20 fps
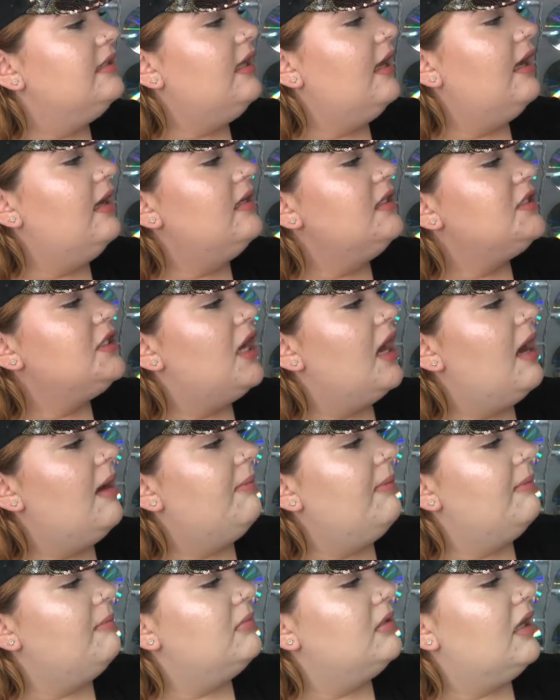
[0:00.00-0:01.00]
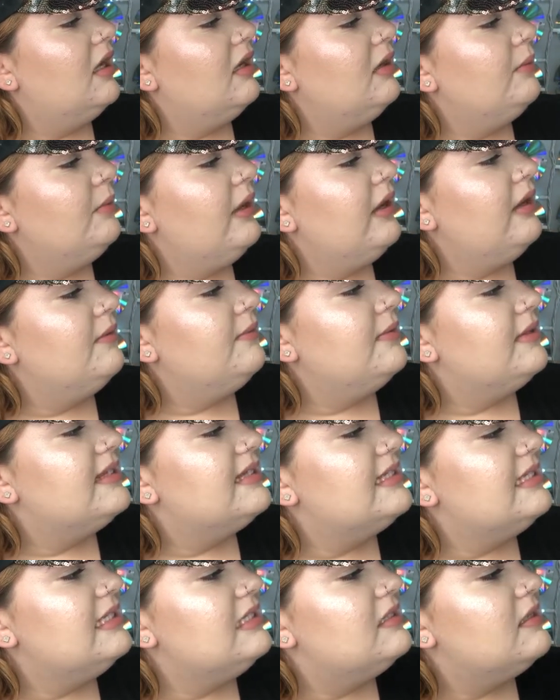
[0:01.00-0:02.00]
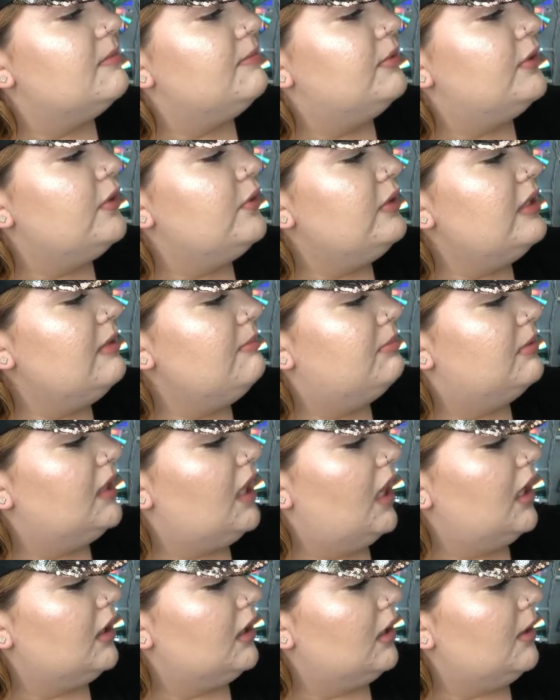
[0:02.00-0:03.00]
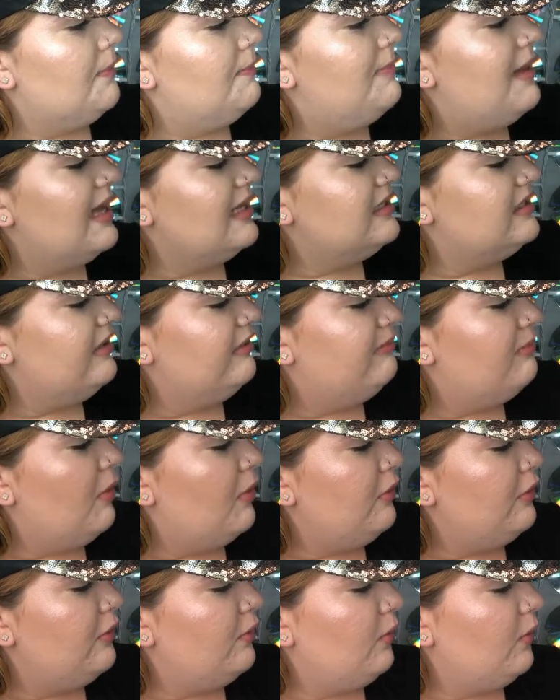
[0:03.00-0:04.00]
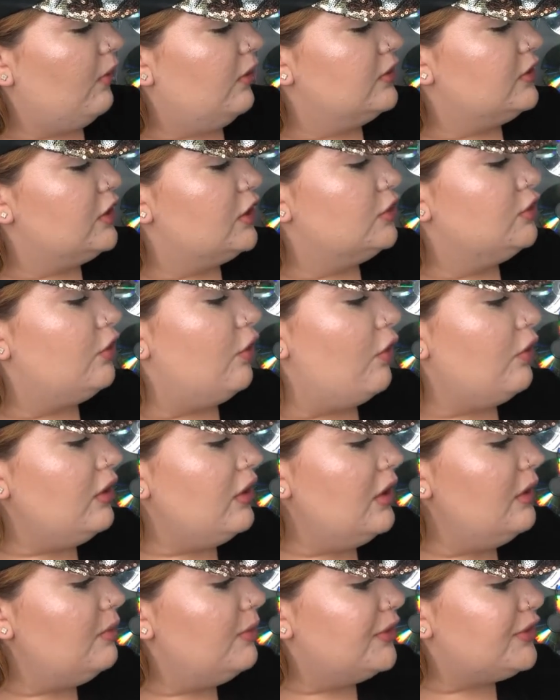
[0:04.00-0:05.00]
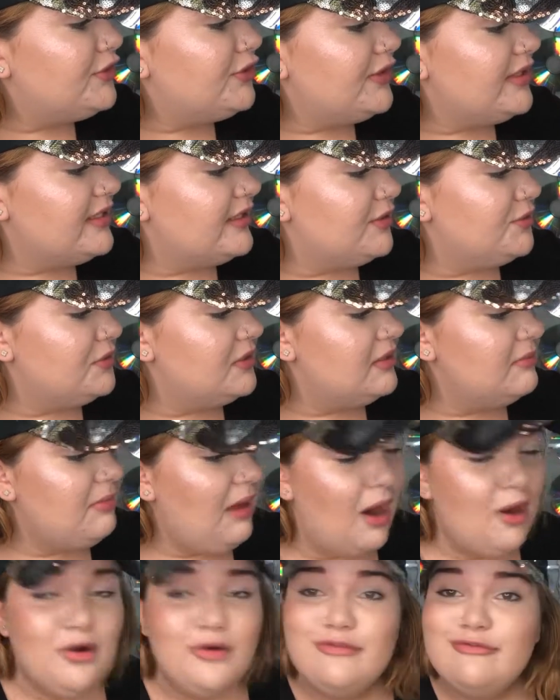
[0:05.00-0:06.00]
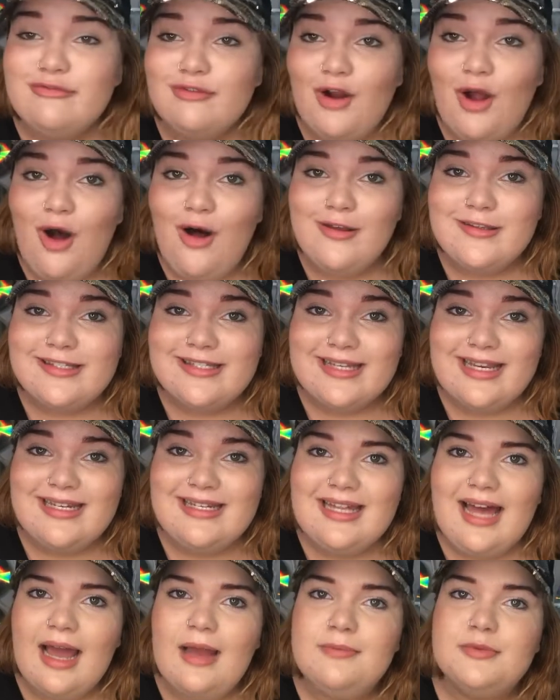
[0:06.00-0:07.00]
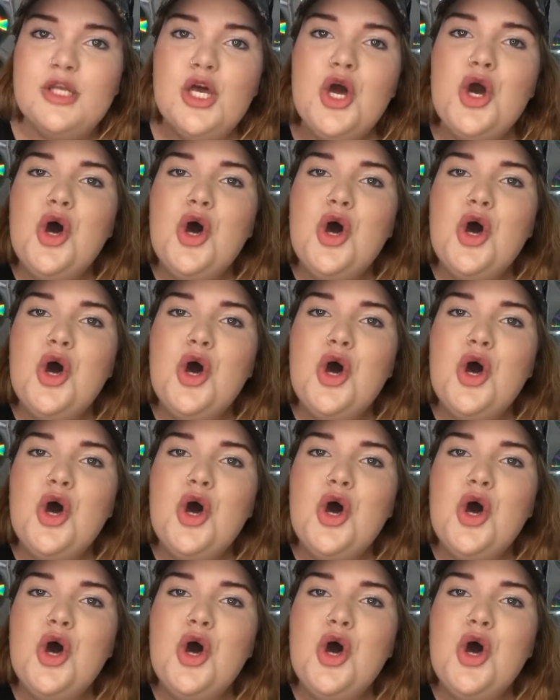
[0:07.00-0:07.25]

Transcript: Touch up and blot away with Seet's Beauty Blotter. Best of both worlds, loaded with translucent powder for all skin types.